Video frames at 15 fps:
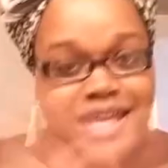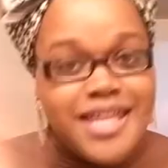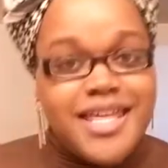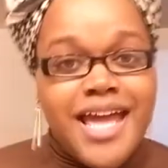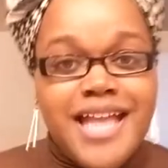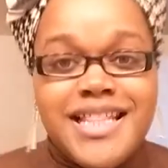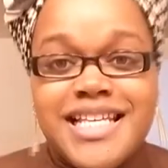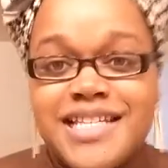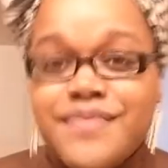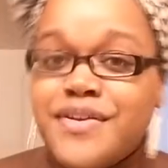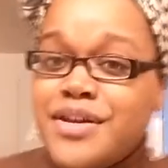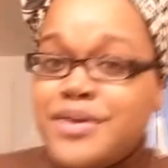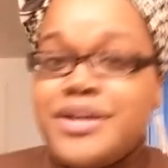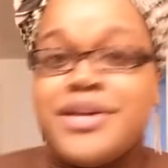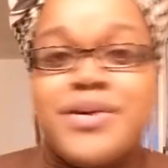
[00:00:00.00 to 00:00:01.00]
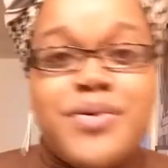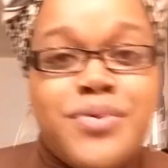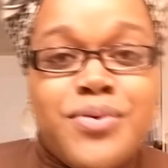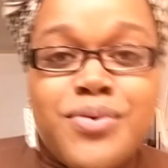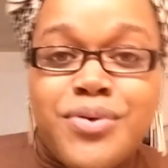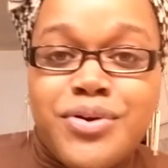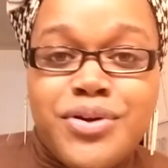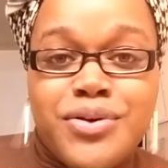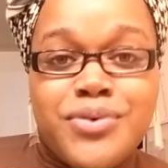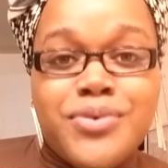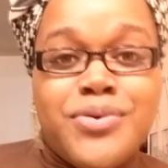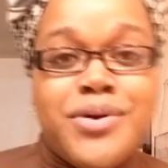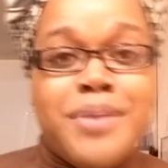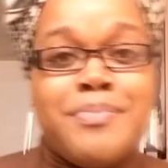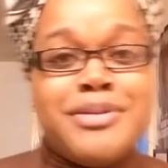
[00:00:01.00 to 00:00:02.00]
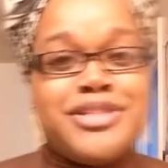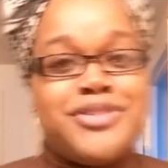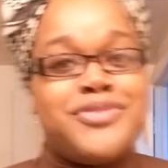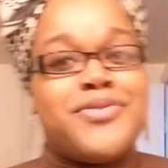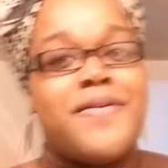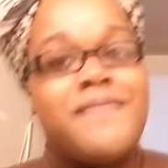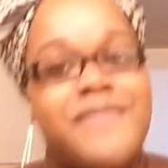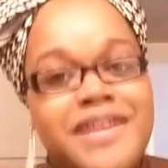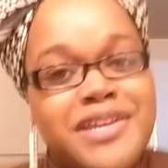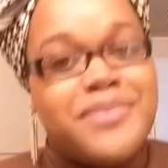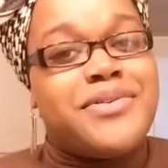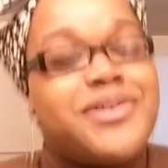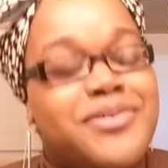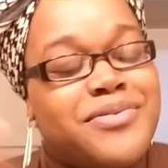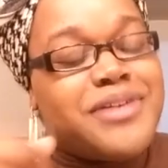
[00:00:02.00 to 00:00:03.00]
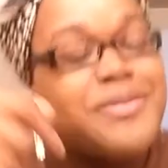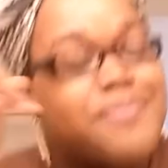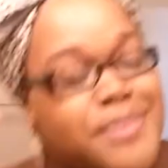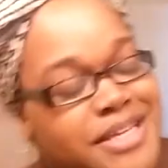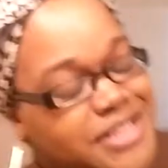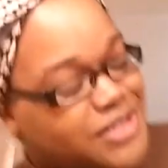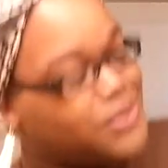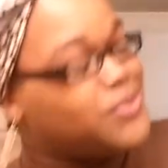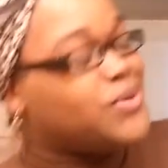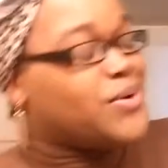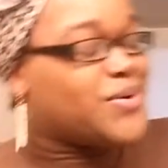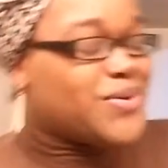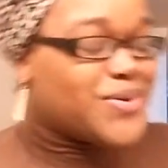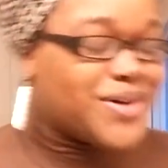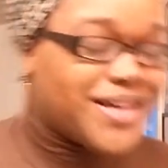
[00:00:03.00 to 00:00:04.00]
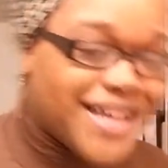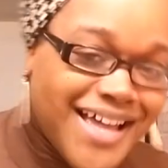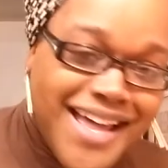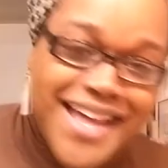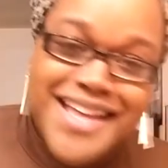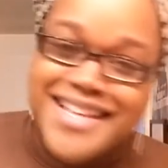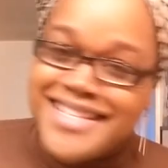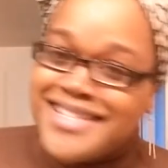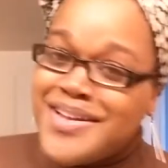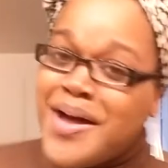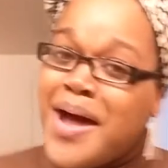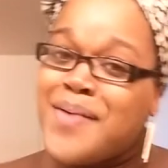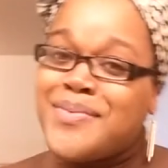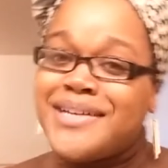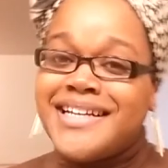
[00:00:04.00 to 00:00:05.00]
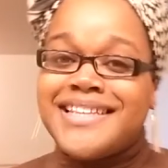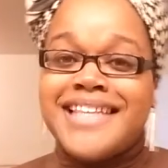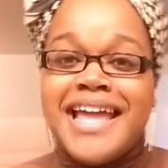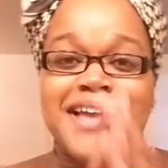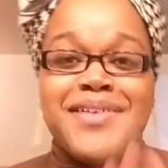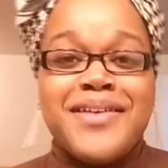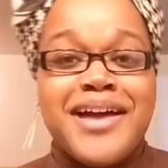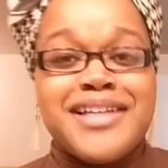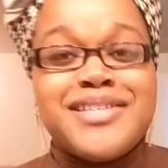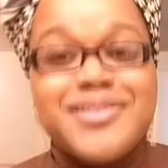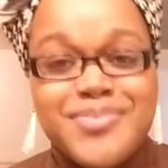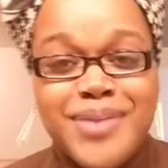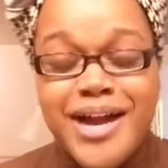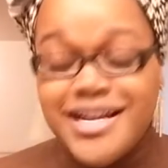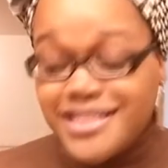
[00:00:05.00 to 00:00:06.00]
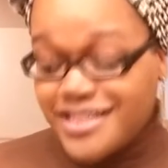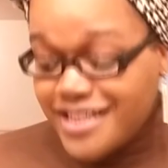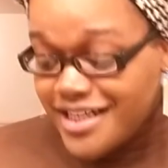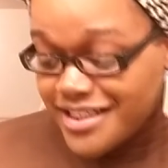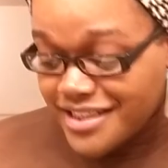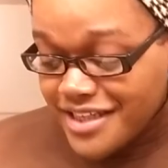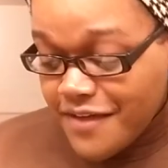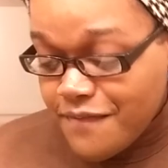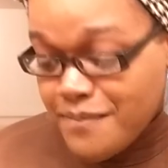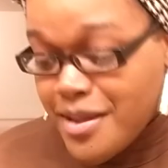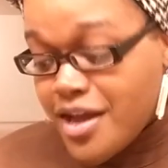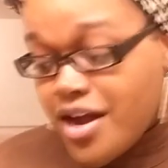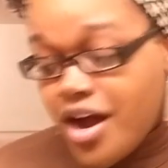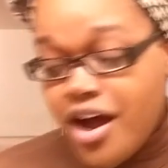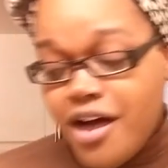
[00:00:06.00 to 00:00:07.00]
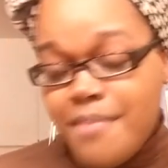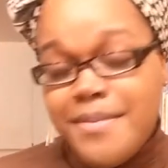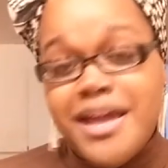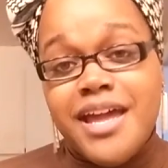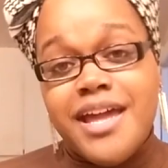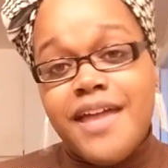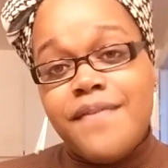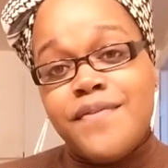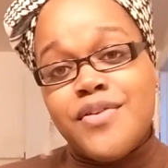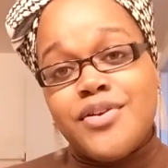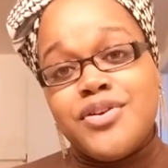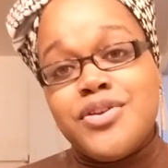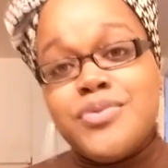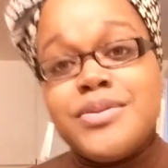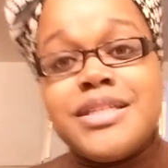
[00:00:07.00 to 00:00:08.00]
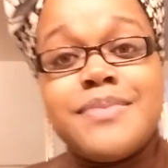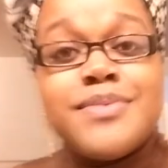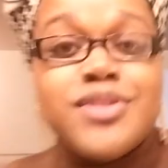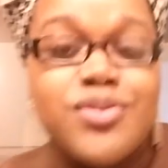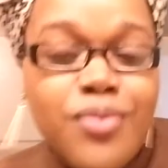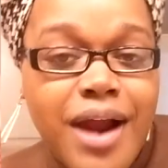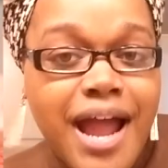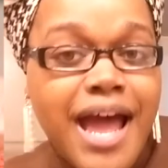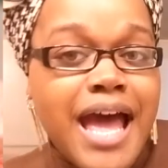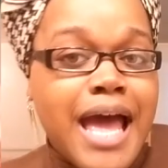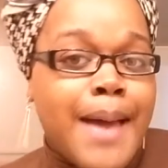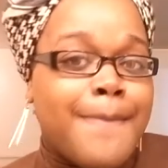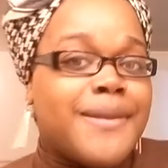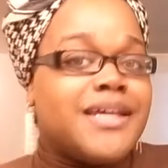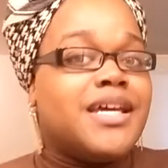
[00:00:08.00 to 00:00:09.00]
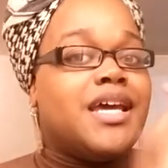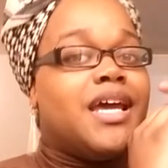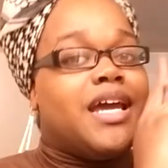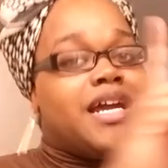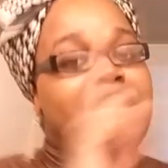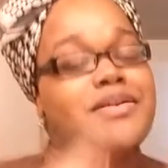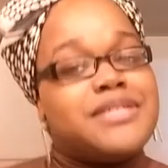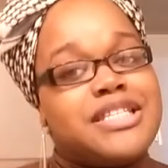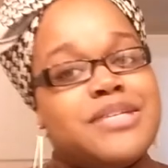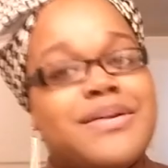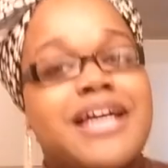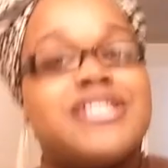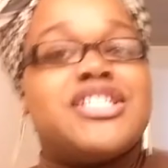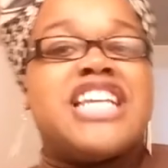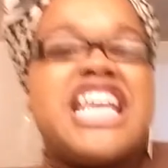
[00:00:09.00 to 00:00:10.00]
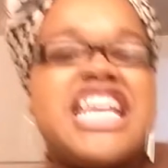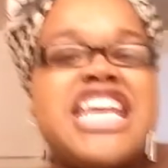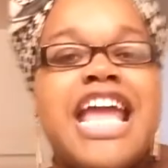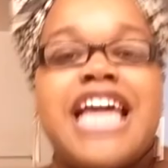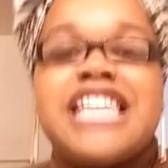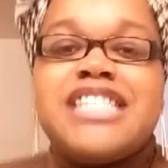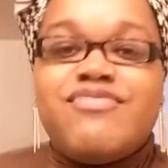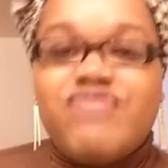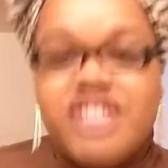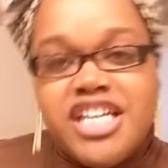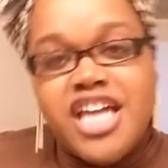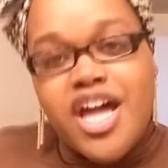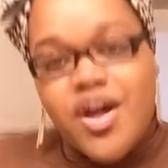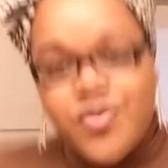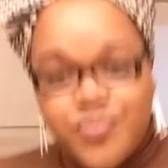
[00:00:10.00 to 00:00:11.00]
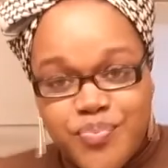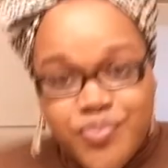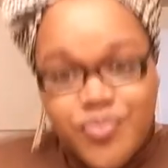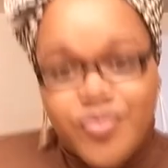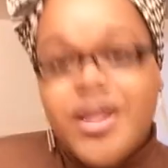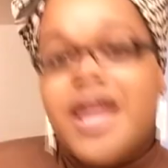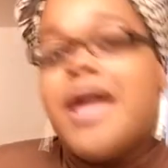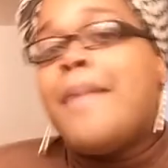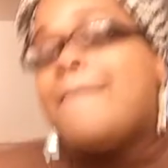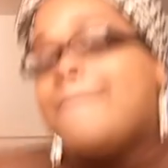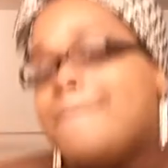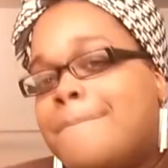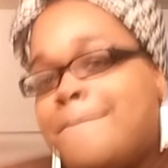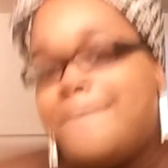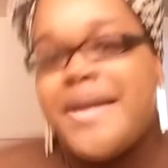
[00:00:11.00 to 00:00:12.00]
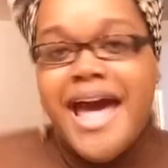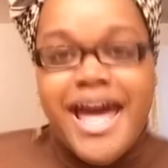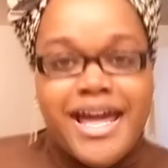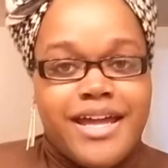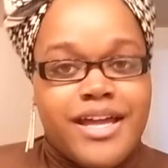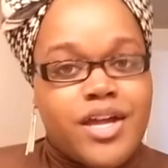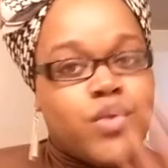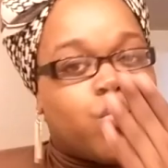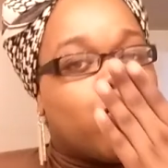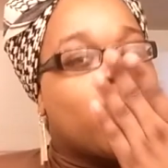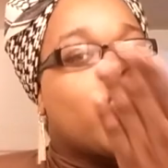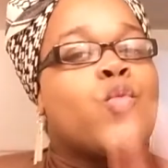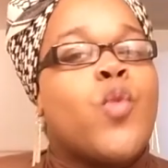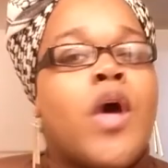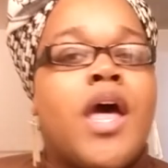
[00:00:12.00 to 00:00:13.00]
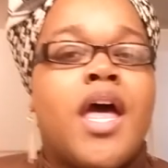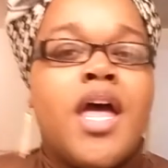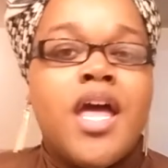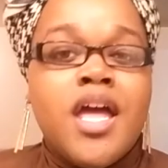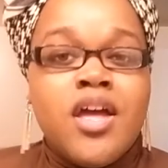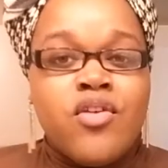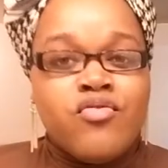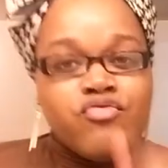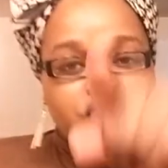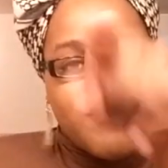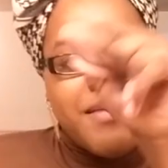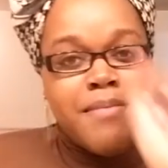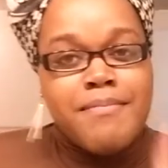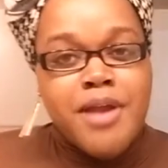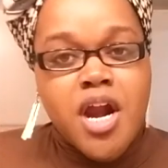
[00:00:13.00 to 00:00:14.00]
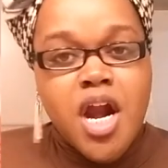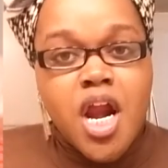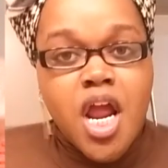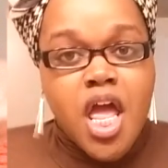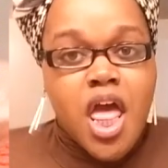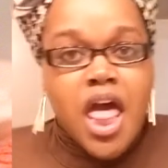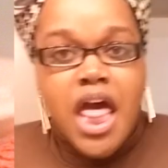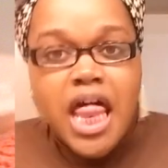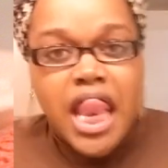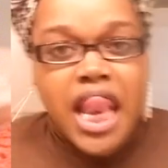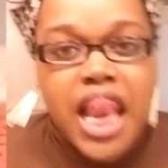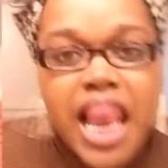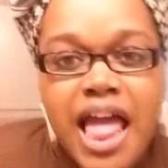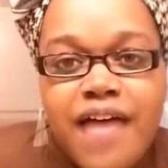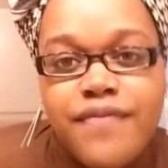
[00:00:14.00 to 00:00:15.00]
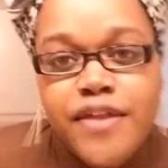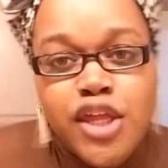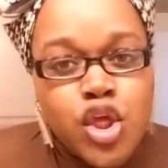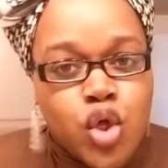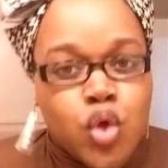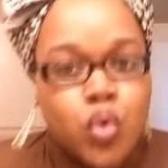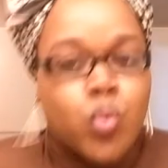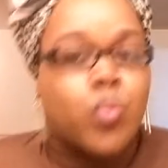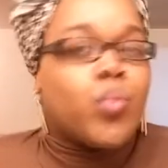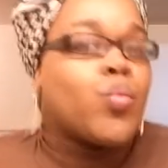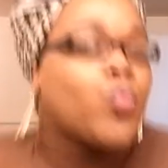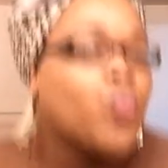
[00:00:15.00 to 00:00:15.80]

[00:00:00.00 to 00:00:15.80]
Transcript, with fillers: yeah, this video can go on and on, but you know, a video can only be so long. So I want to thank you guys for watching. Leave me a comment. If you're new, subscribe, and I'll see you guys in the next video. Okay, remember, love you.